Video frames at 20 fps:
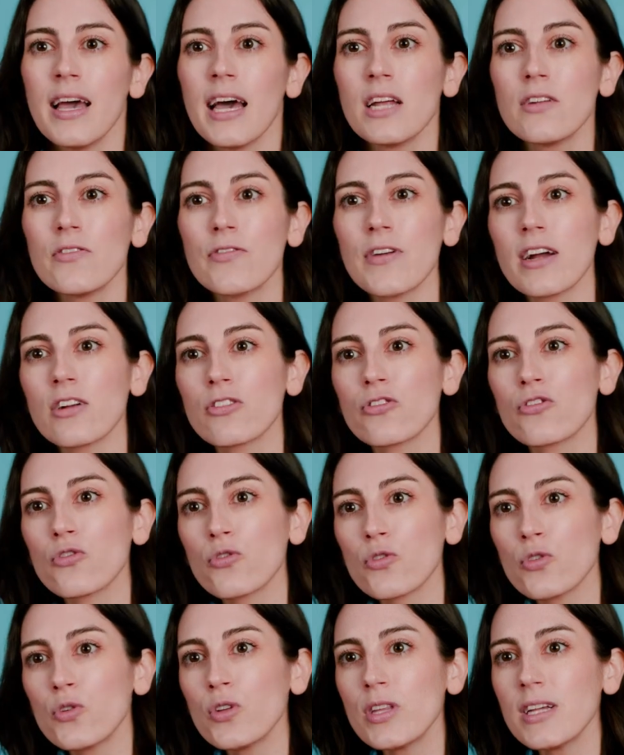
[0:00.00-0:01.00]
In fact,
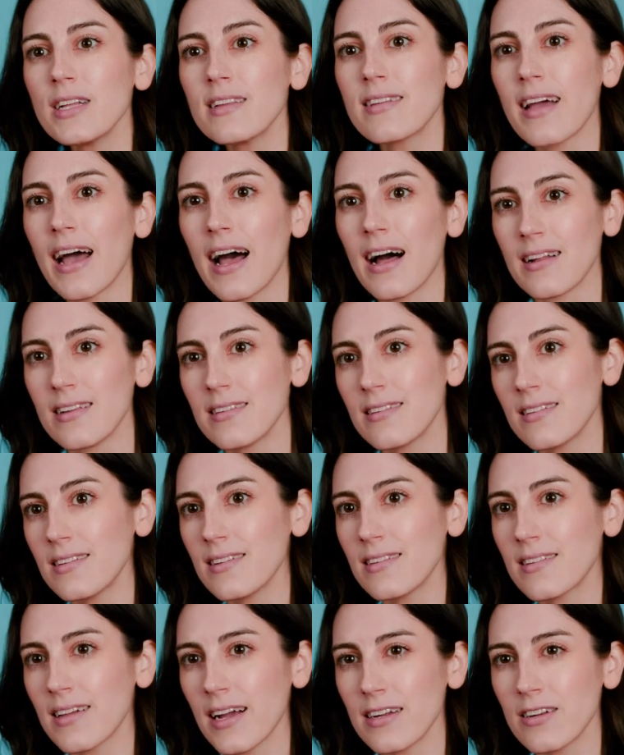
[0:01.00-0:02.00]
truly
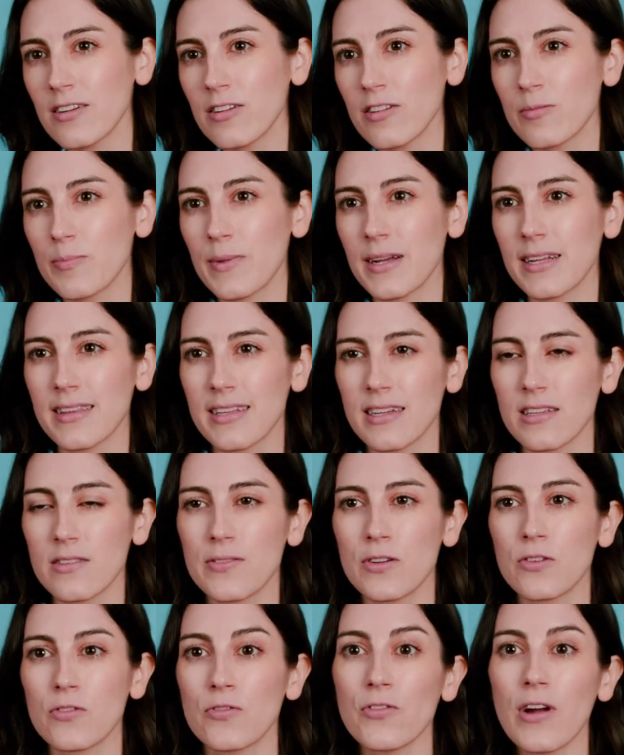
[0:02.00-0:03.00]
talented designers make
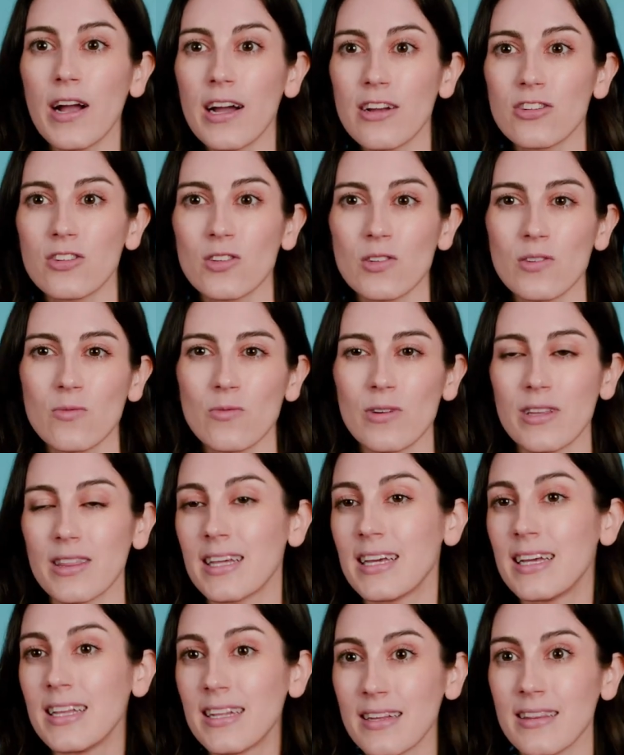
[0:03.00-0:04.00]
things feel fresh
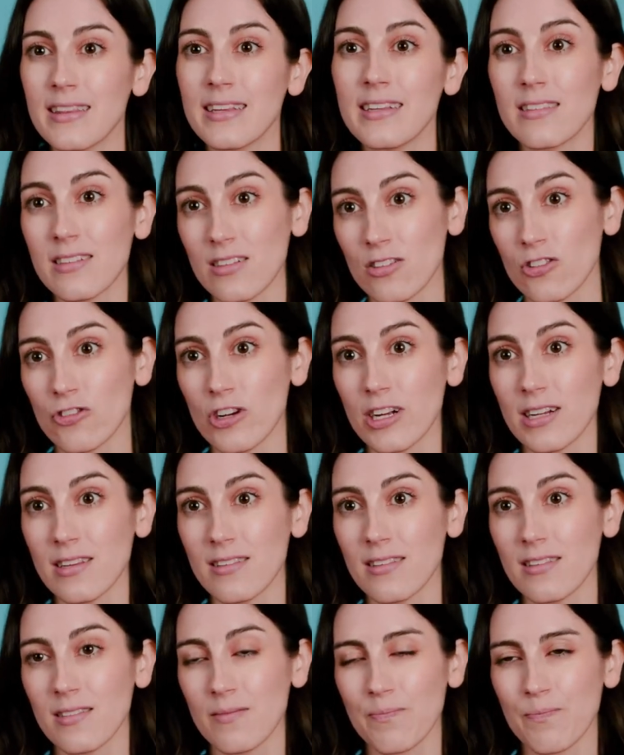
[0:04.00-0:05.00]
within these
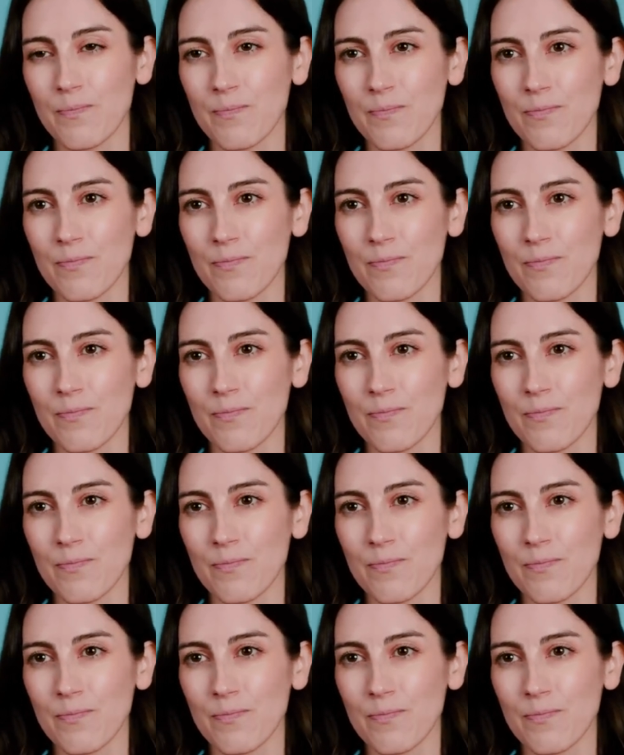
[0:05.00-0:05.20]
constraints.